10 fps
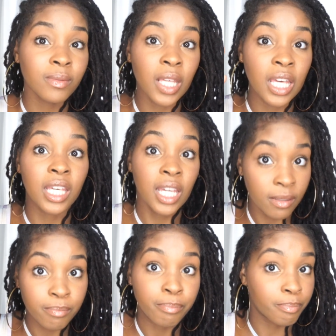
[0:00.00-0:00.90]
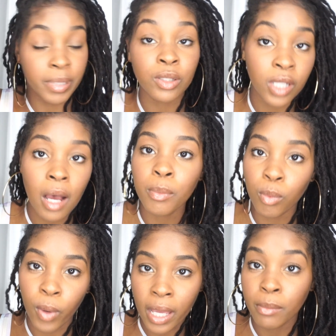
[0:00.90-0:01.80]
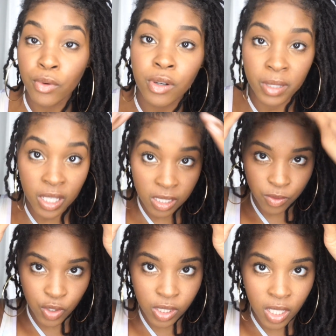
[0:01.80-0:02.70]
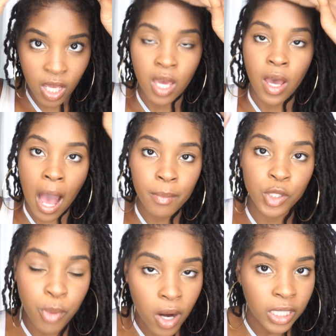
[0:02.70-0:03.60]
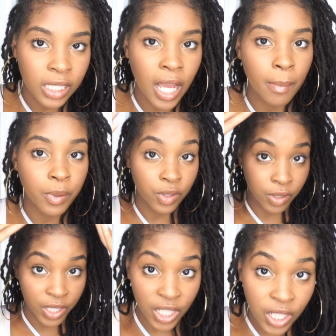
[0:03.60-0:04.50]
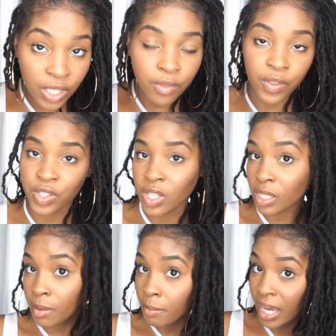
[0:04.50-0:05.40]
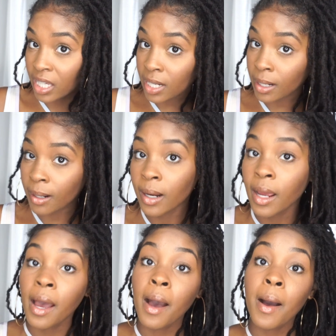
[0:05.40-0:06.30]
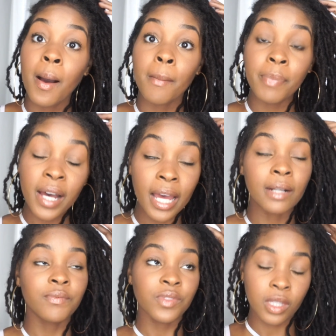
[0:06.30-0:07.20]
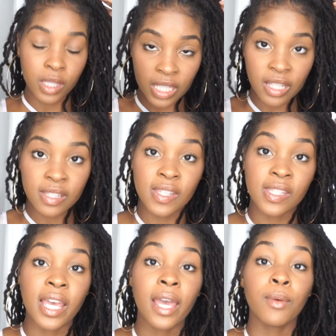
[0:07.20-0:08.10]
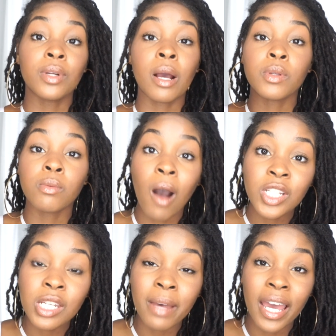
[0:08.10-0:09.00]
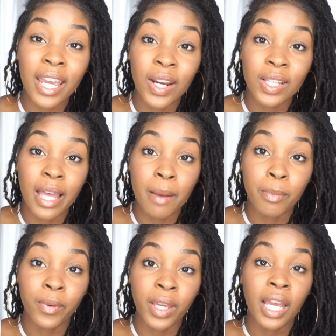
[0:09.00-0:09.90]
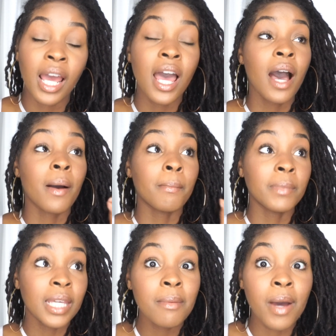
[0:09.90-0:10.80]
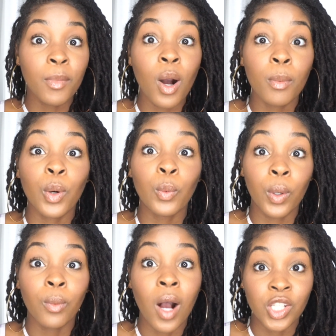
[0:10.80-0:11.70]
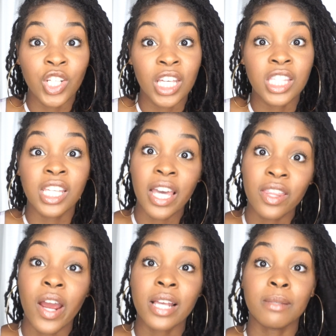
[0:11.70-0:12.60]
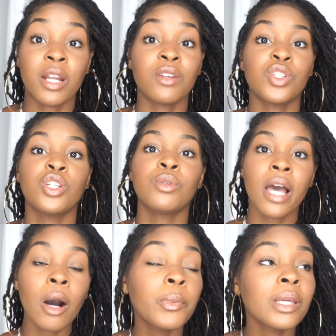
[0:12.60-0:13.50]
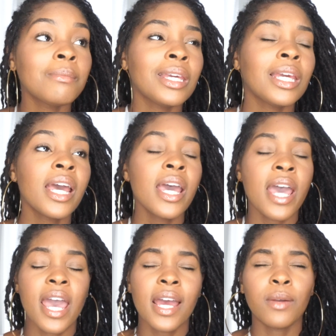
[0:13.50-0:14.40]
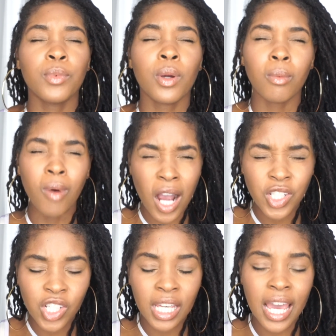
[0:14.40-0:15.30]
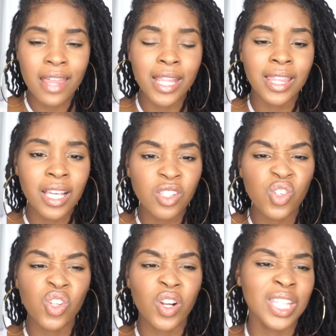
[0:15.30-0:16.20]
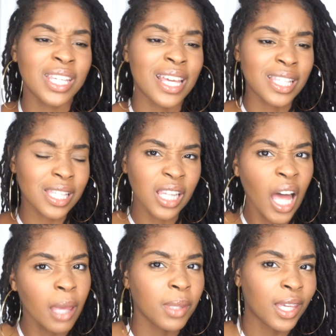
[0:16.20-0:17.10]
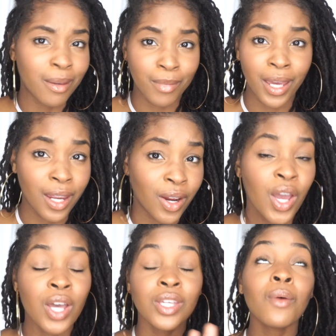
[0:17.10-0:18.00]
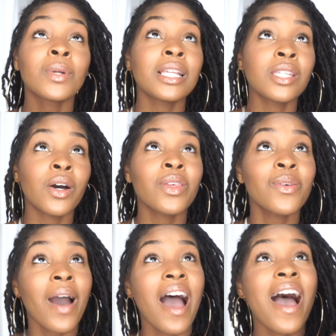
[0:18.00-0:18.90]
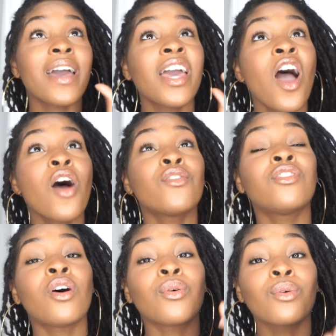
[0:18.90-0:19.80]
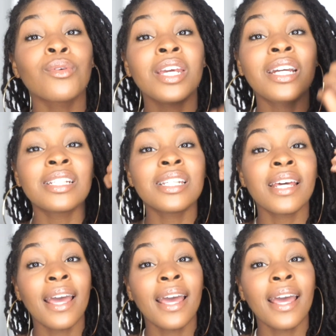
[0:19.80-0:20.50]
it can build up way more because of just how much product I put on here versus back here. But needless to say, when I was washing my hair at that point, me and my mom were washing it together. As a matter of fact, she was helping me, and we were washing, and then things just started to get slimy in my hair. Y'all, when I tell you I freaked,